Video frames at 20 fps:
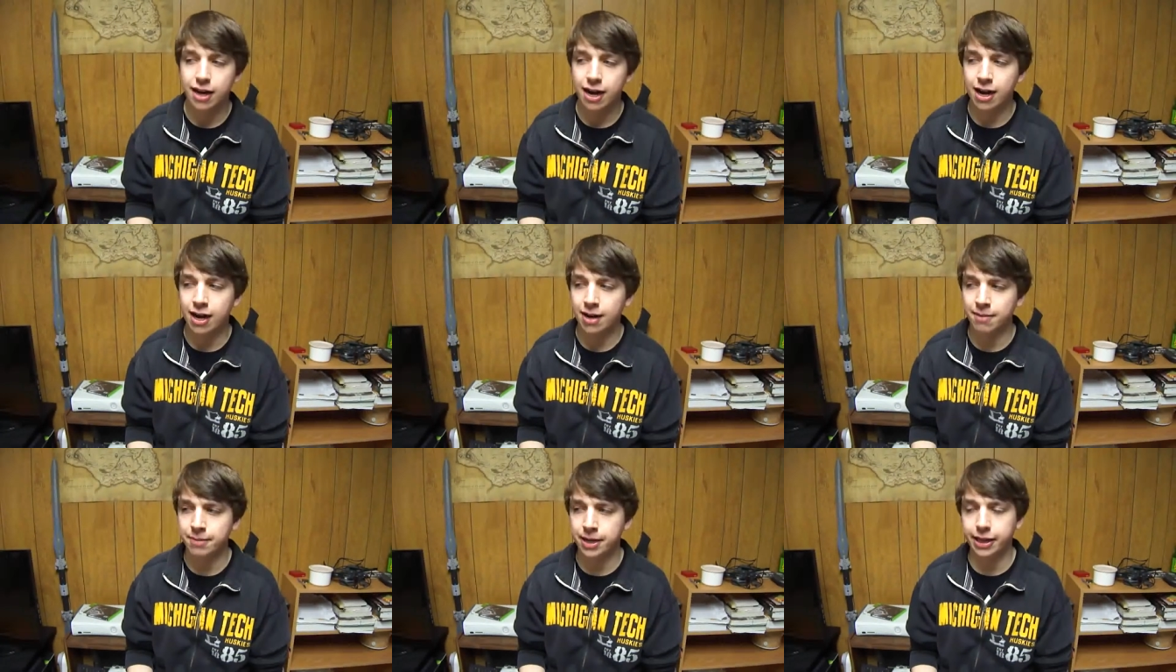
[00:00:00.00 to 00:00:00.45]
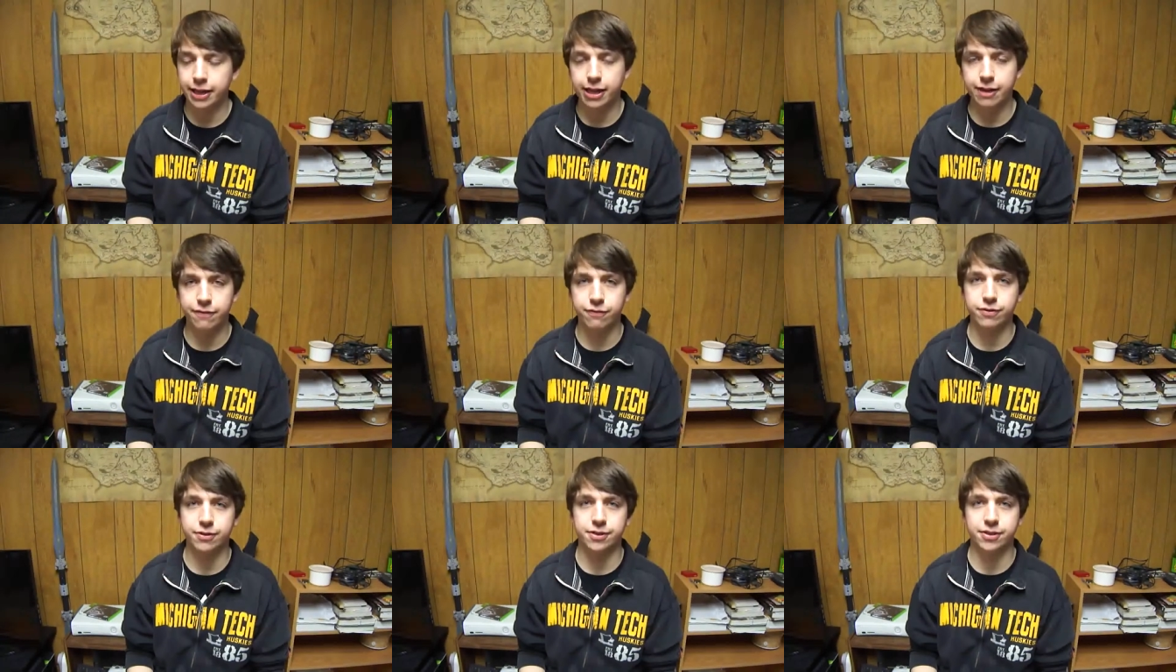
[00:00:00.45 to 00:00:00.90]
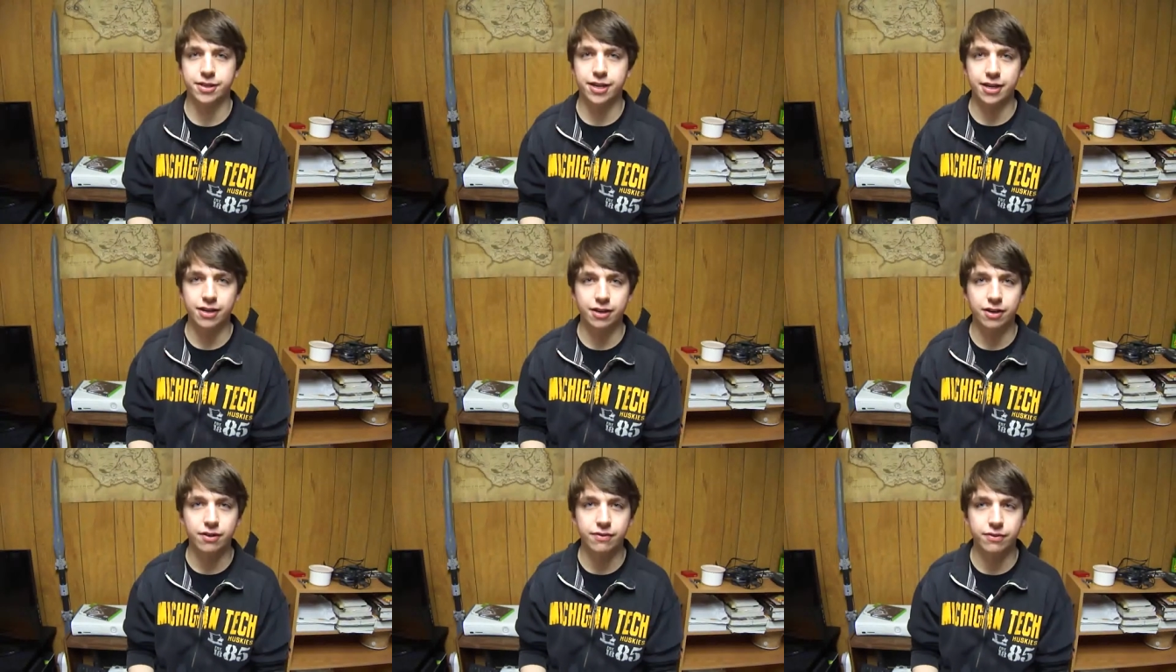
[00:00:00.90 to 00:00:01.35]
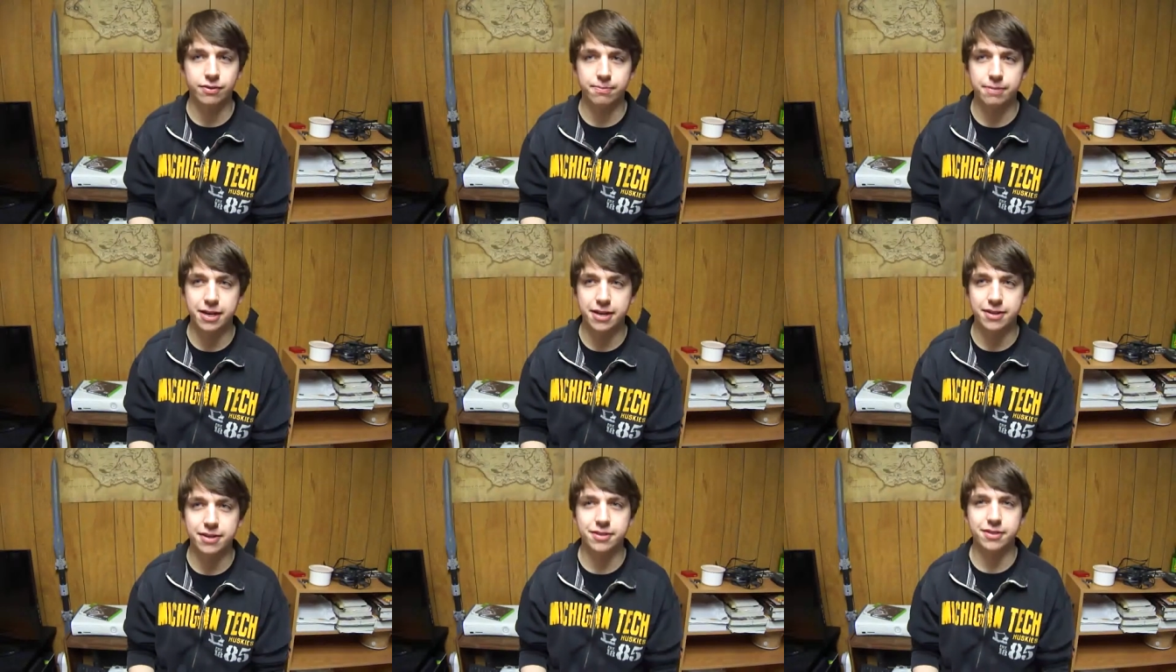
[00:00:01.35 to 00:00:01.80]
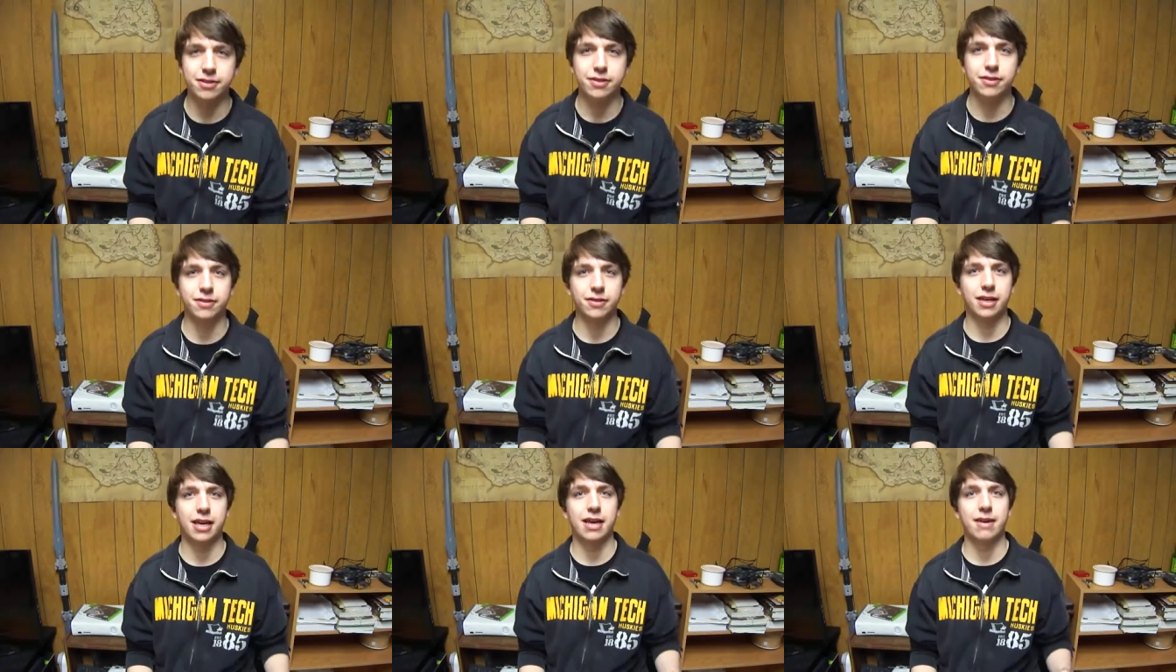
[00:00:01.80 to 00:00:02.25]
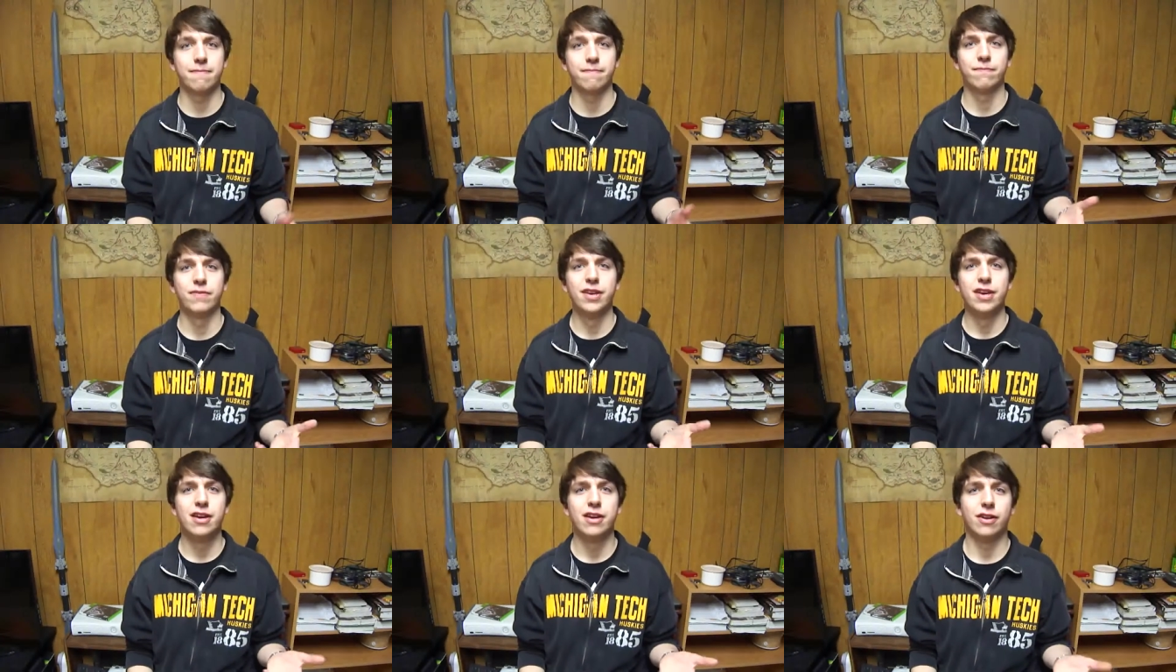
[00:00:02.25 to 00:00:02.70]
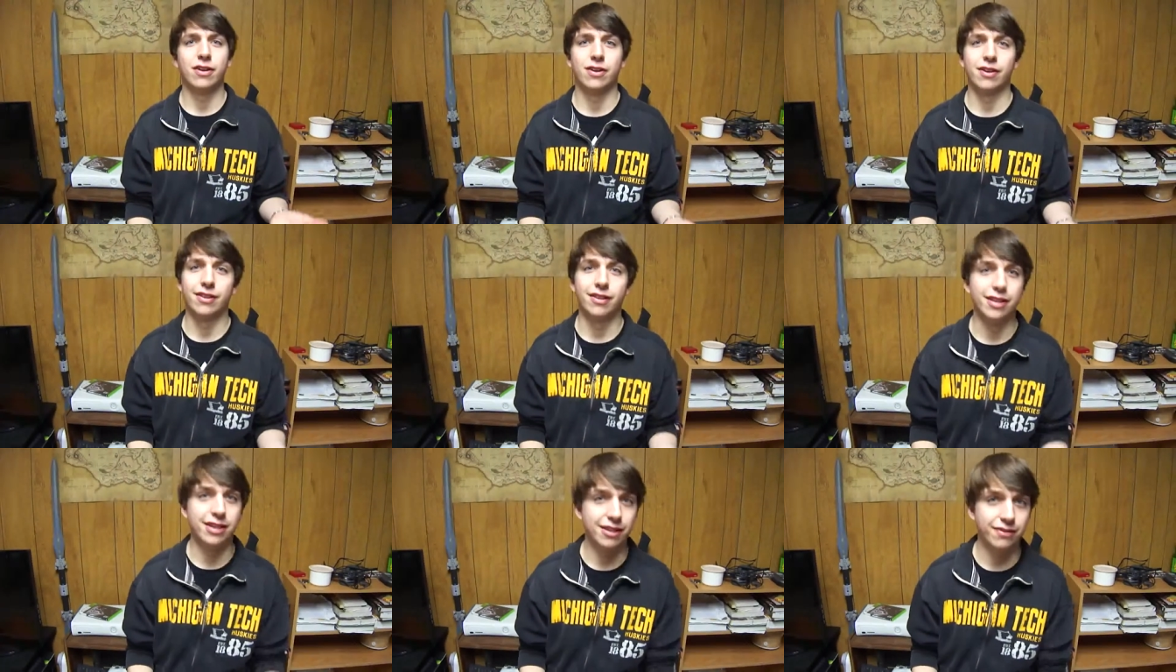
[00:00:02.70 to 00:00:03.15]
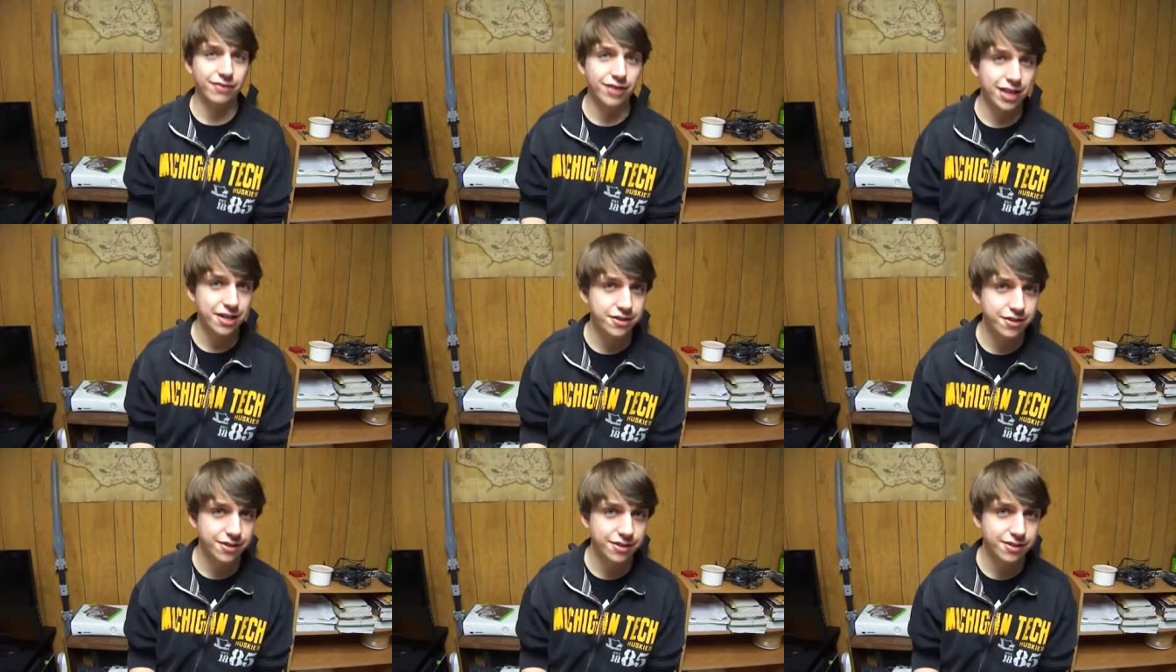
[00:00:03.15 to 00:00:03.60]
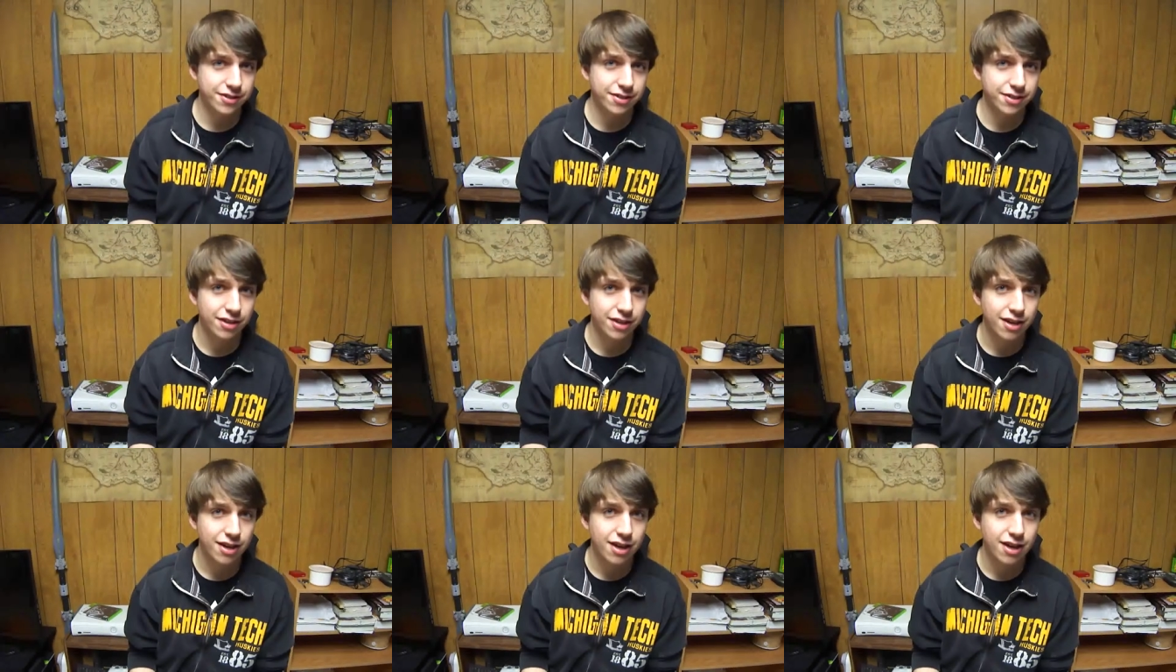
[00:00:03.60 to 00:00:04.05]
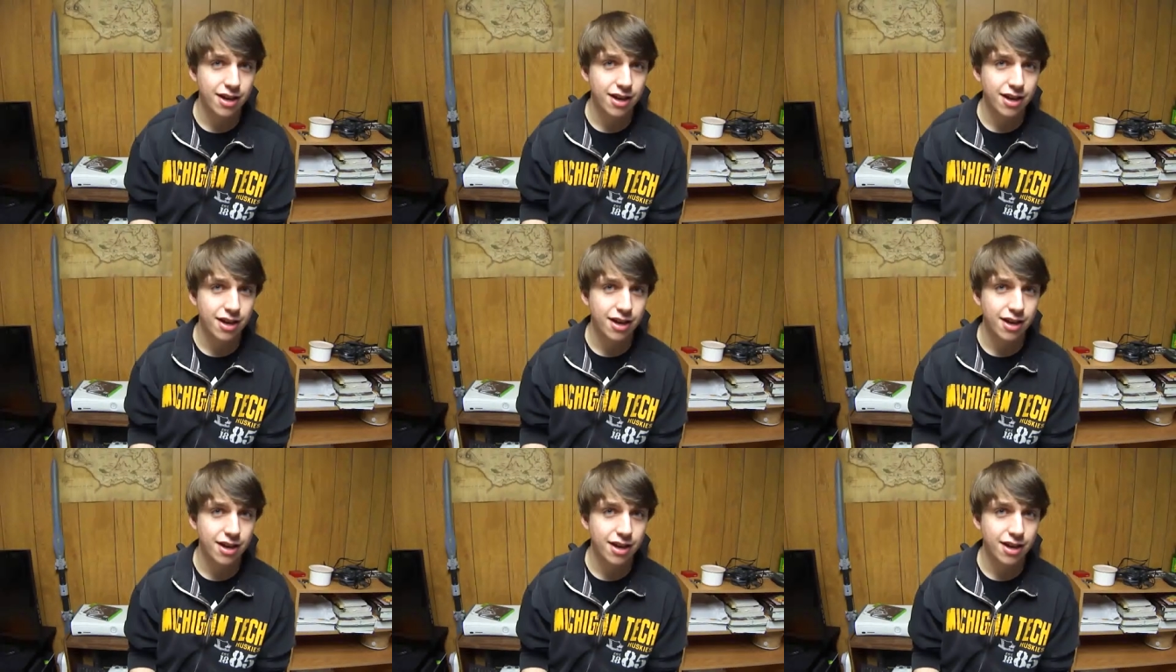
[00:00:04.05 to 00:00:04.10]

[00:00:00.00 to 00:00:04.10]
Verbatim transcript: uh, my life was taken over by this little game called League of Legends.